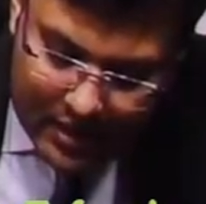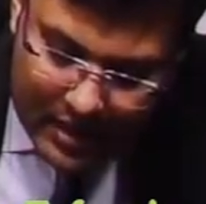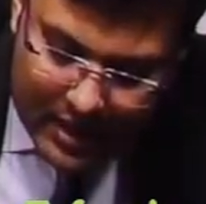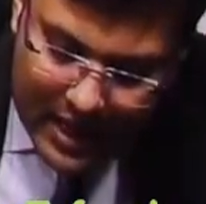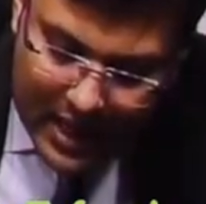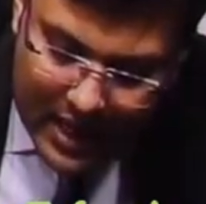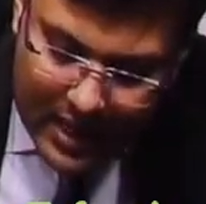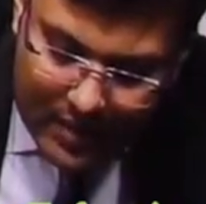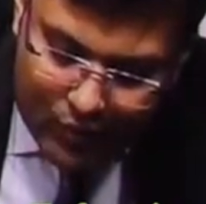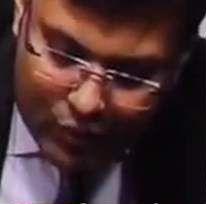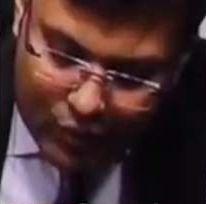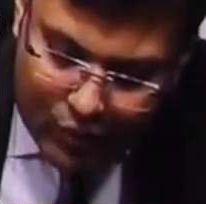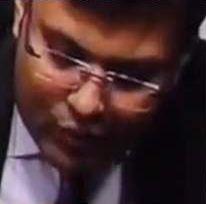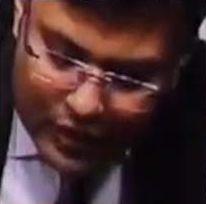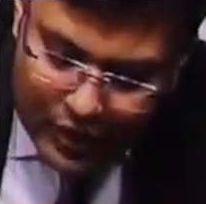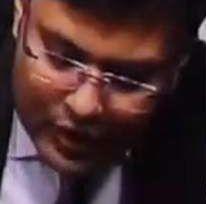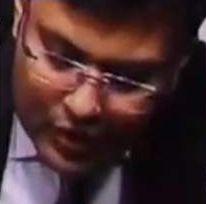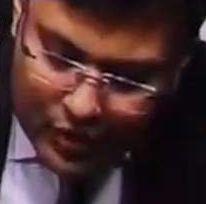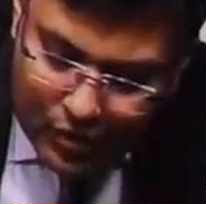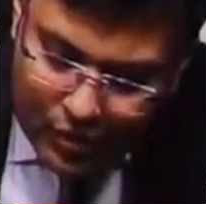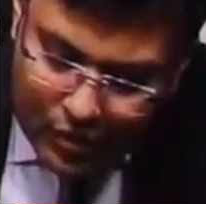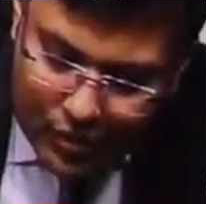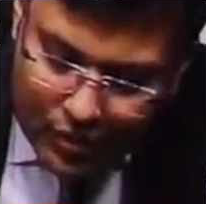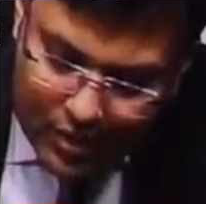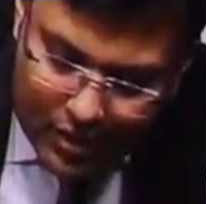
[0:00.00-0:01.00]
I'm going
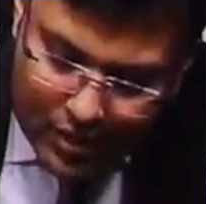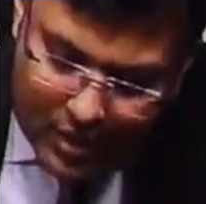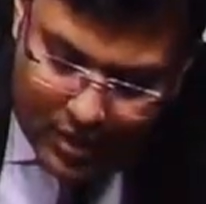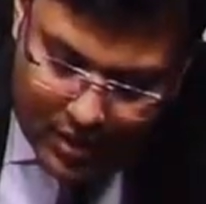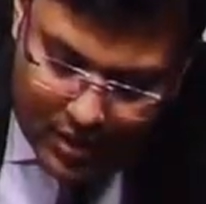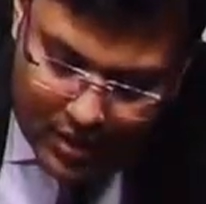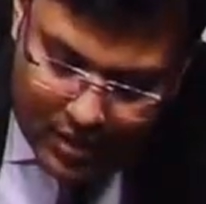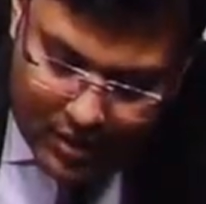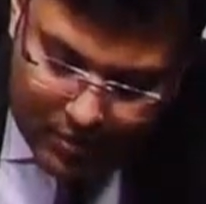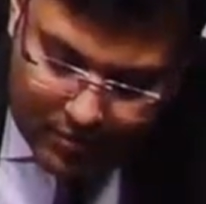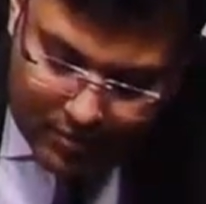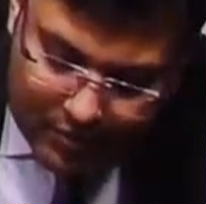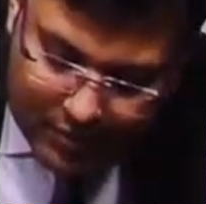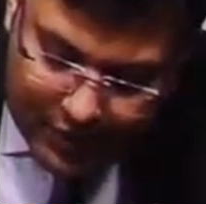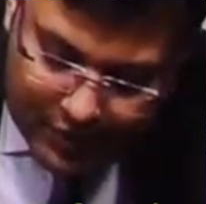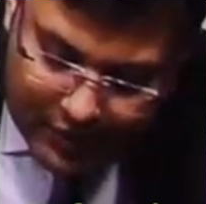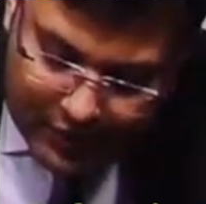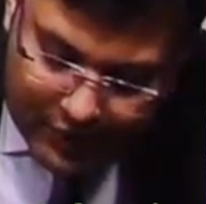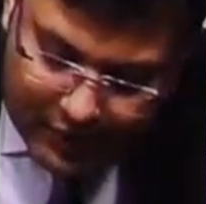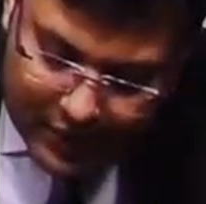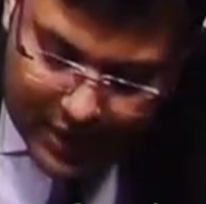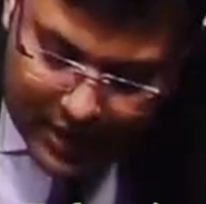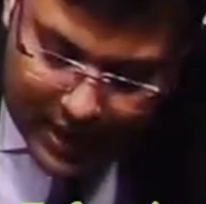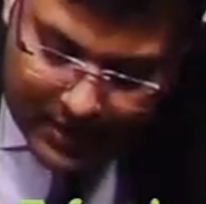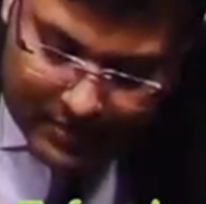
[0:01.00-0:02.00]
to
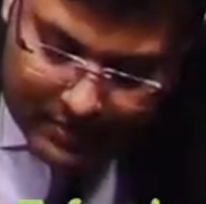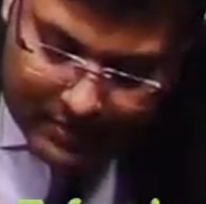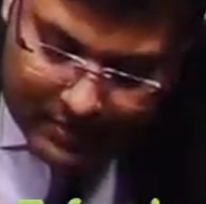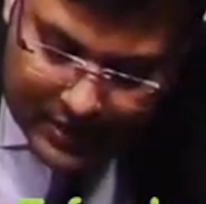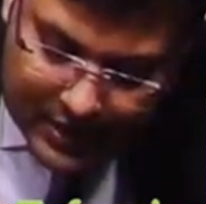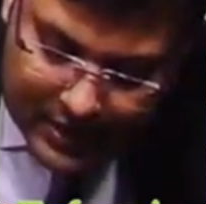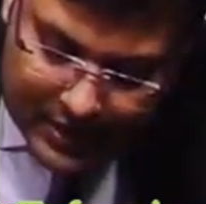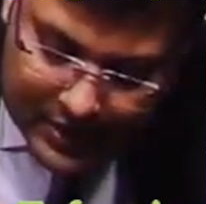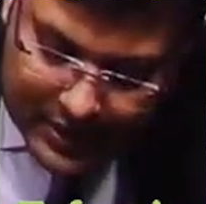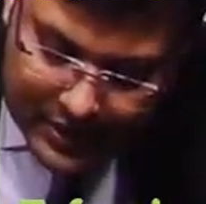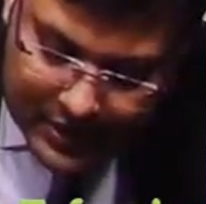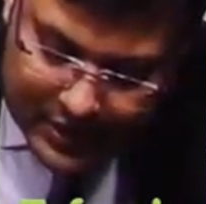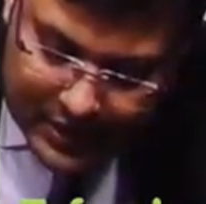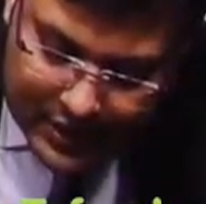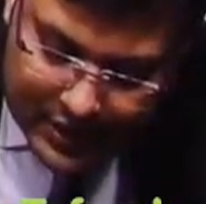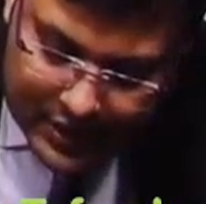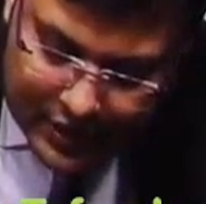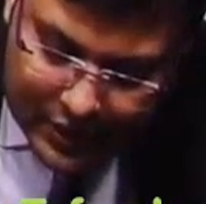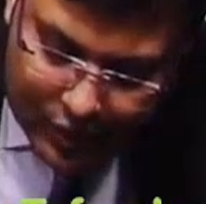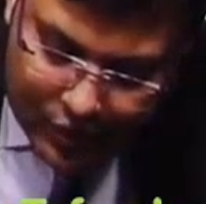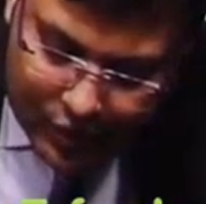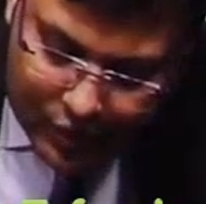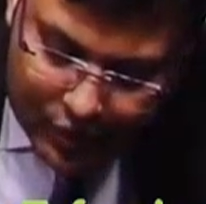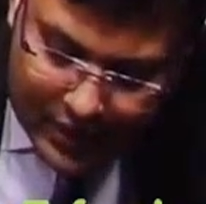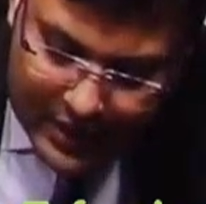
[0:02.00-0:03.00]
perform
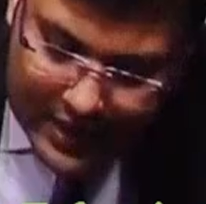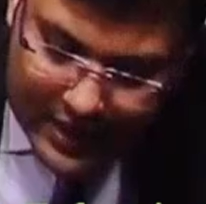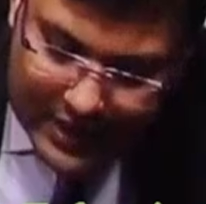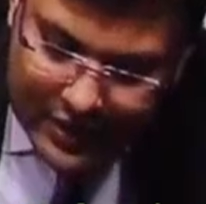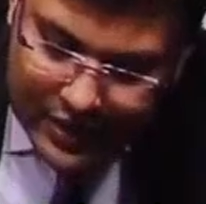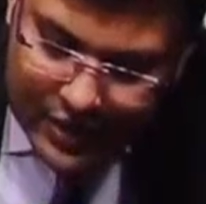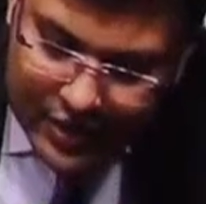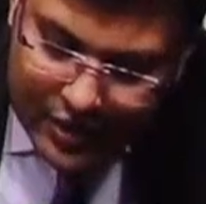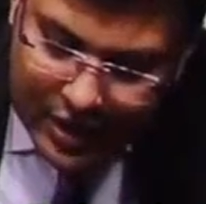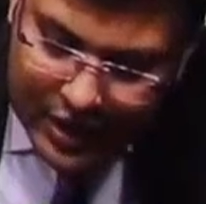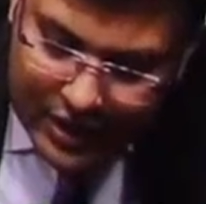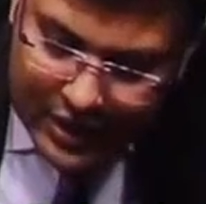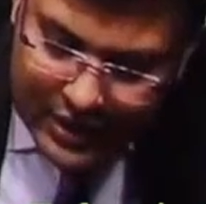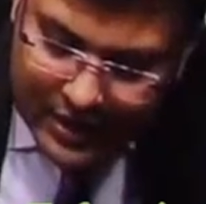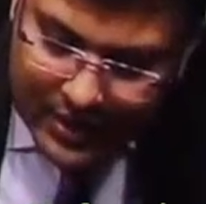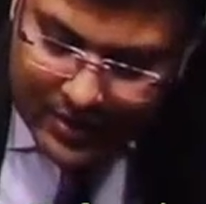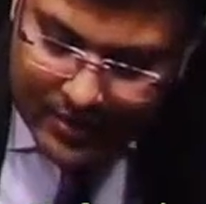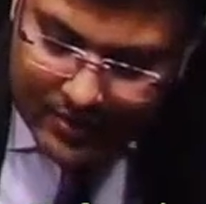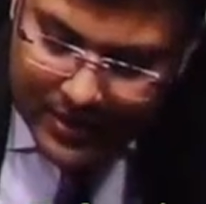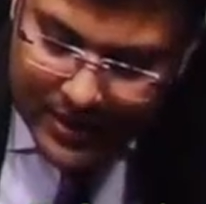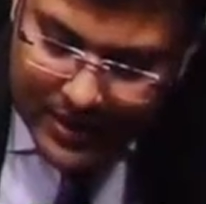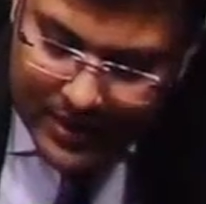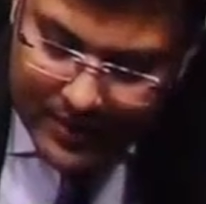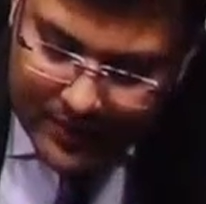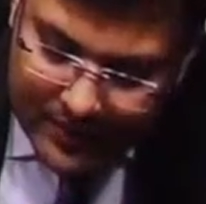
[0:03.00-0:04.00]

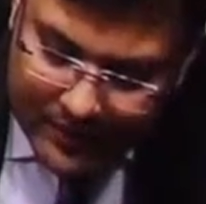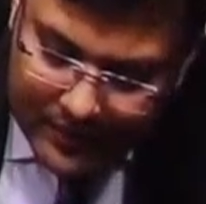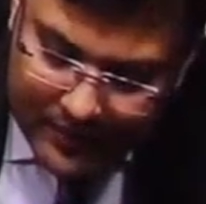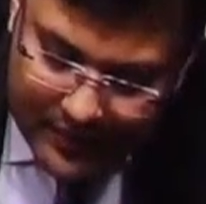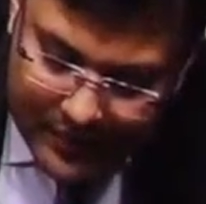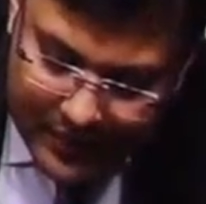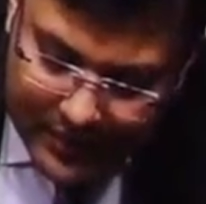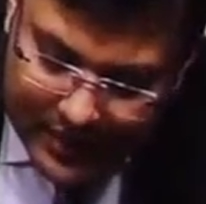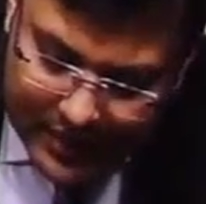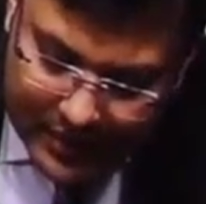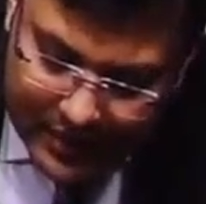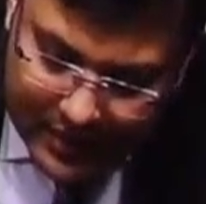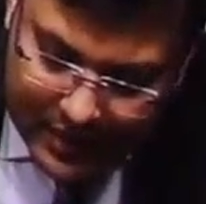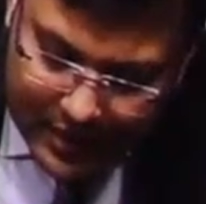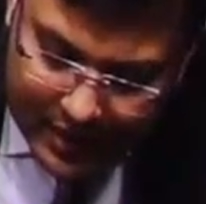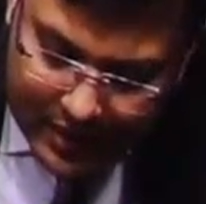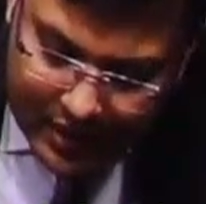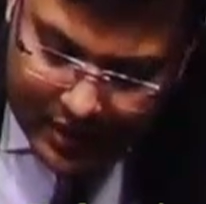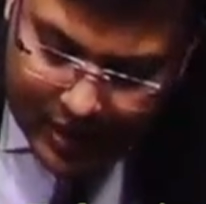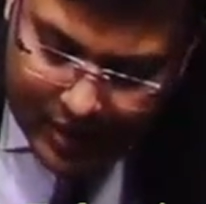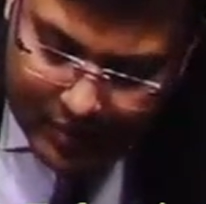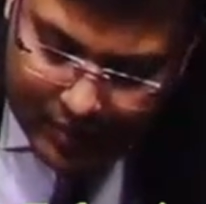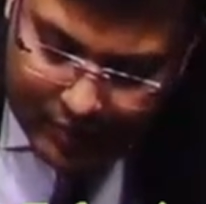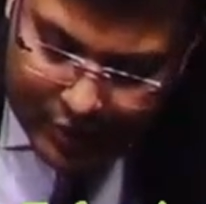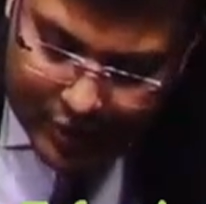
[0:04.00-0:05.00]
cystogastrostomy,
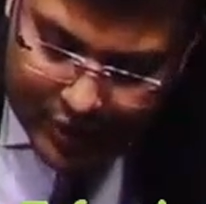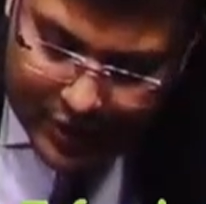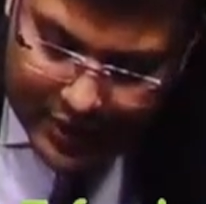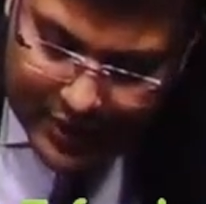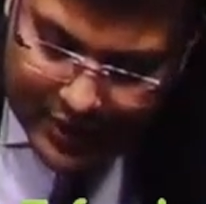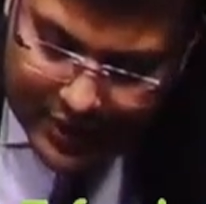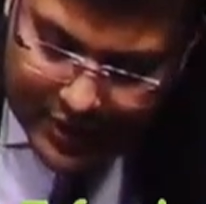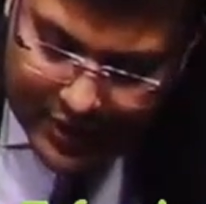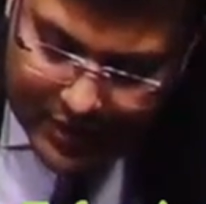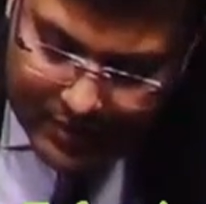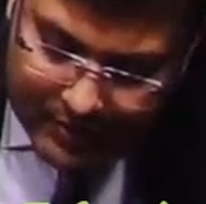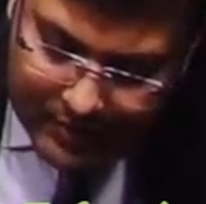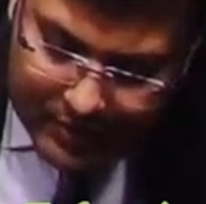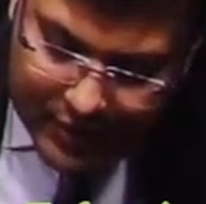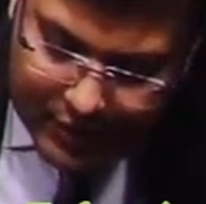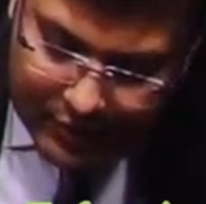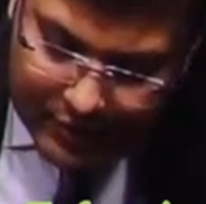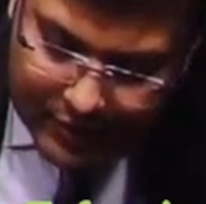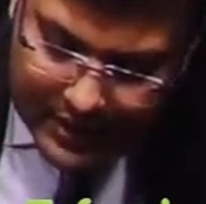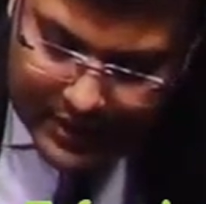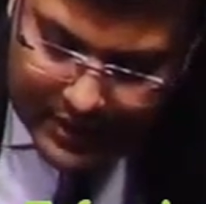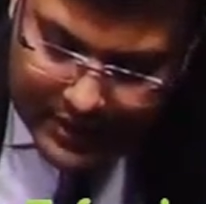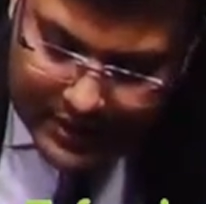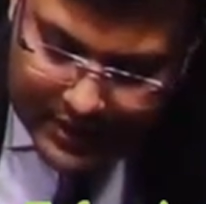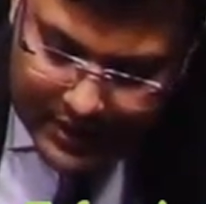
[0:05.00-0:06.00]
communication
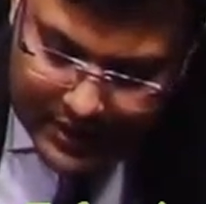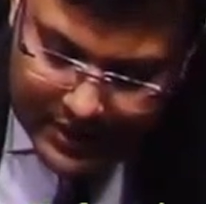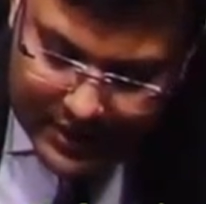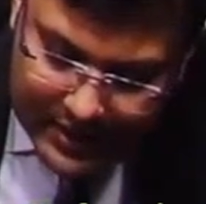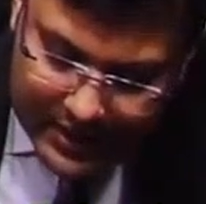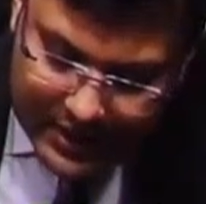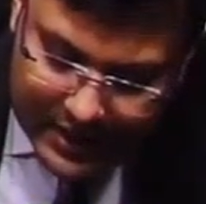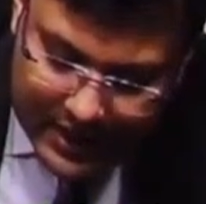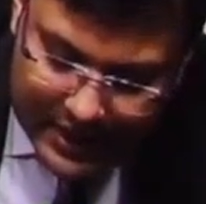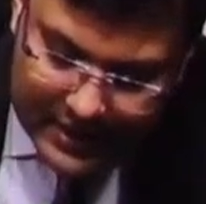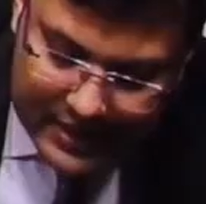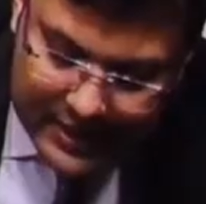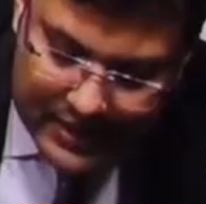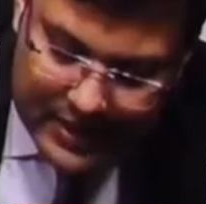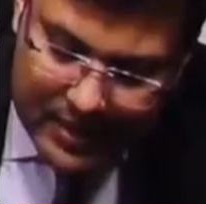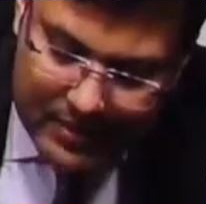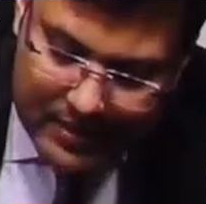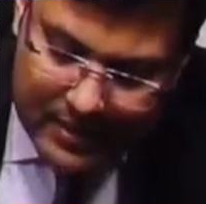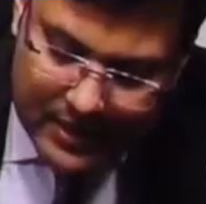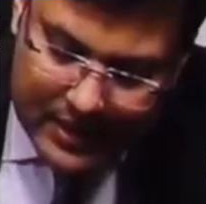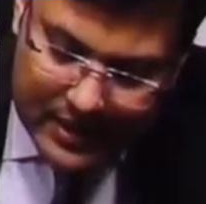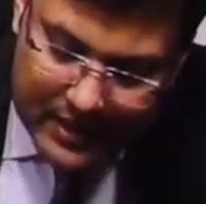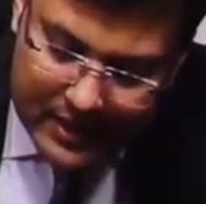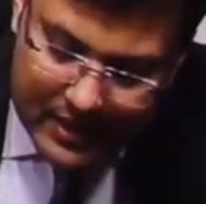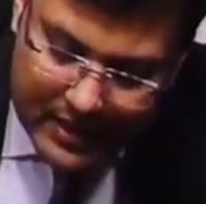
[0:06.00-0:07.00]
between cyst and
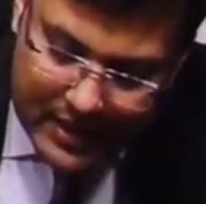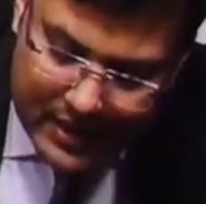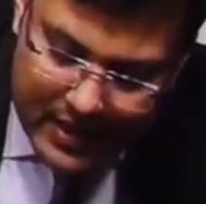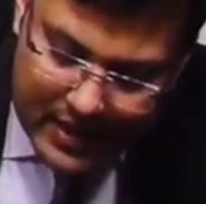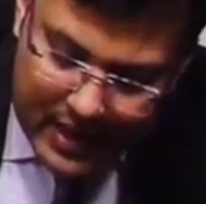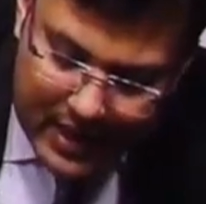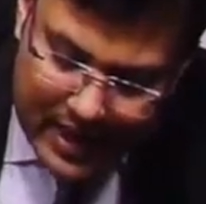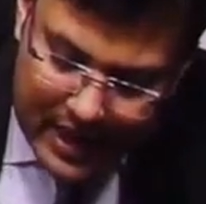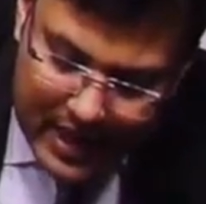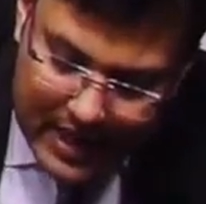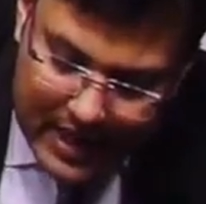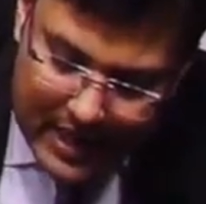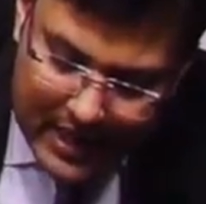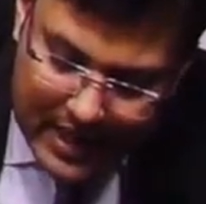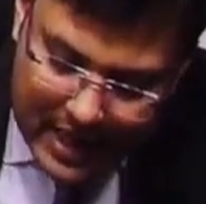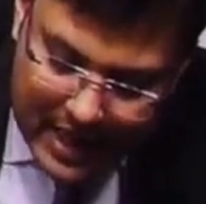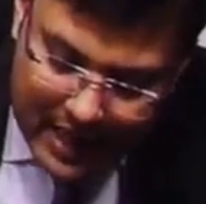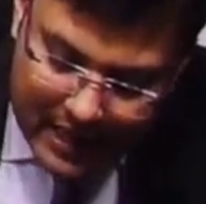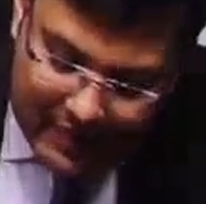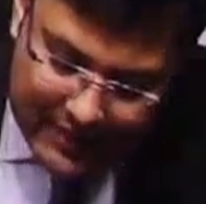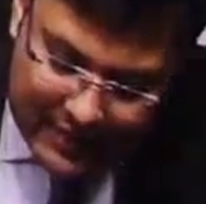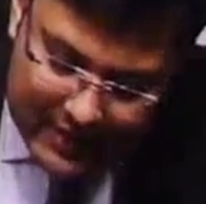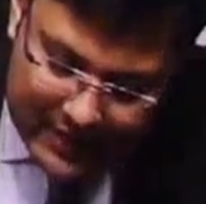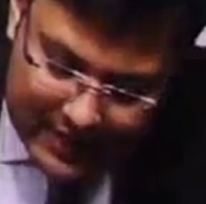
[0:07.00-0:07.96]
stomach, and after